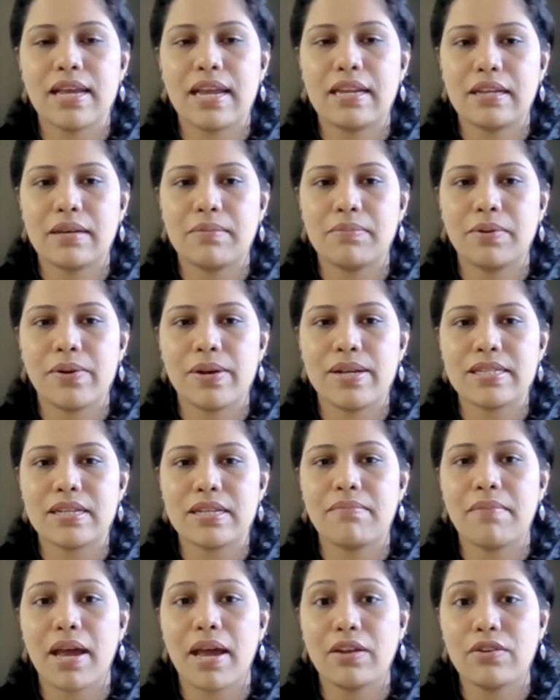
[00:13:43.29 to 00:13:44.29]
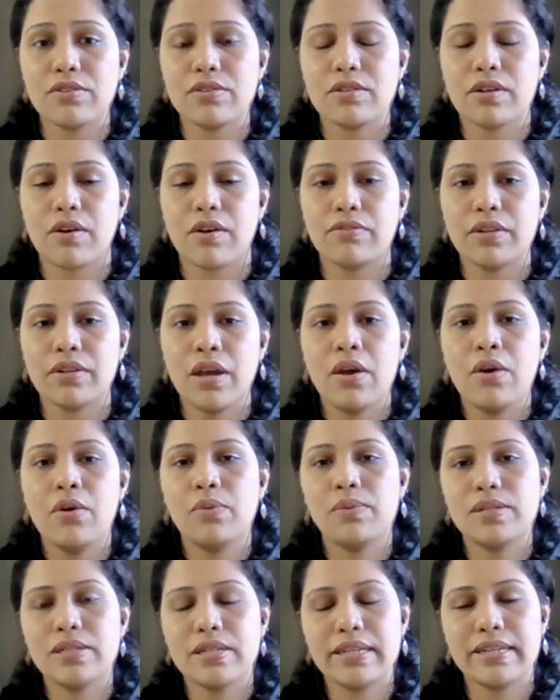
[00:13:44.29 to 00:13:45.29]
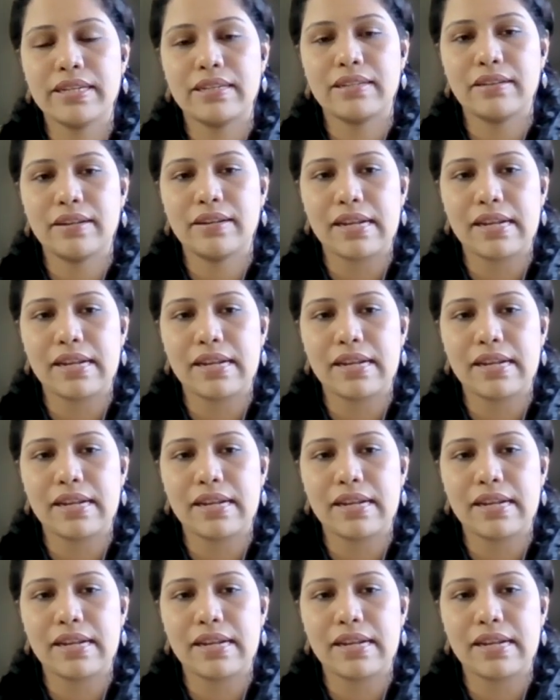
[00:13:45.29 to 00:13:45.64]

AWS and Microsoft, which lead the